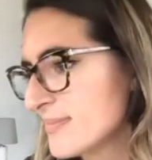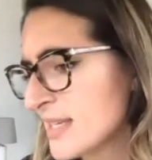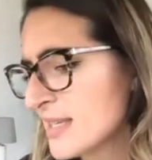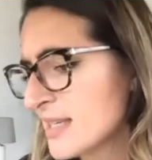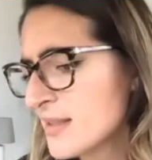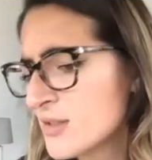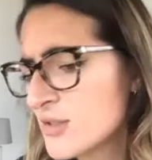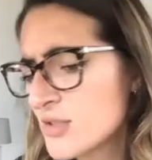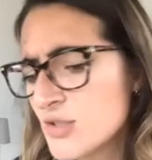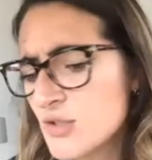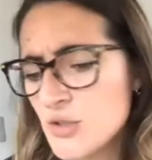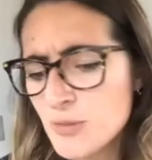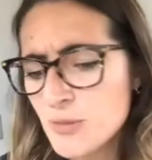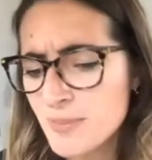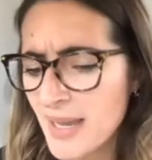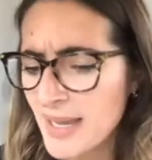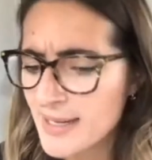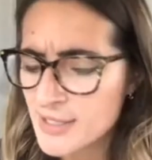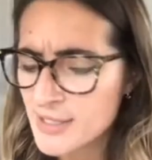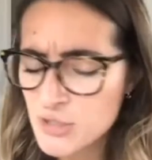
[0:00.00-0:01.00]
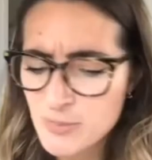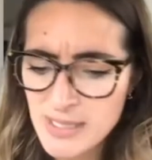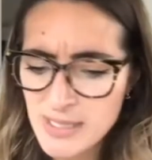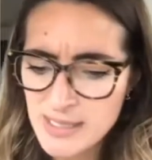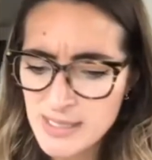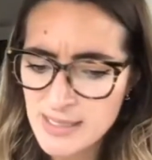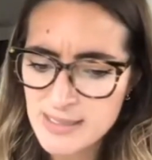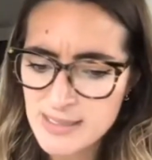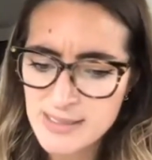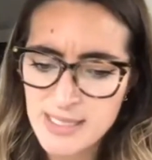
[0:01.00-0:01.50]
There's Dupe
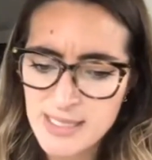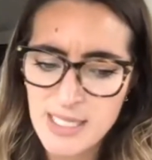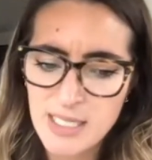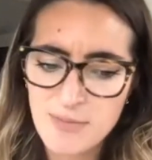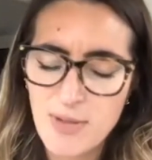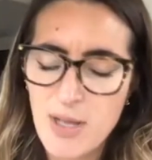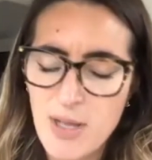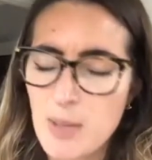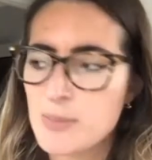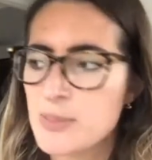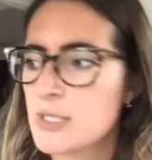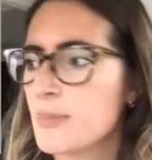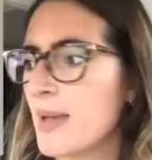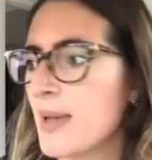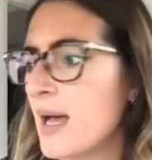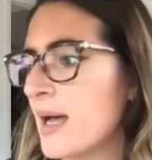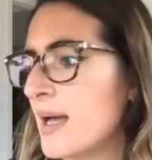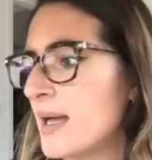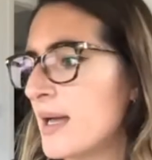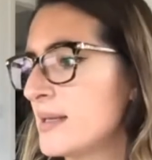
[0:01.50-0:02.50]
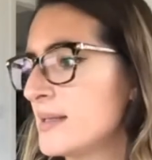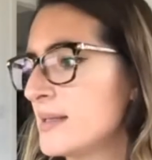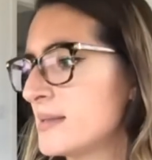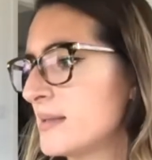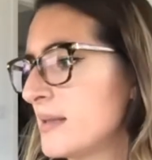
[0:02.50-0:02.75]
Management inside of HubSpot.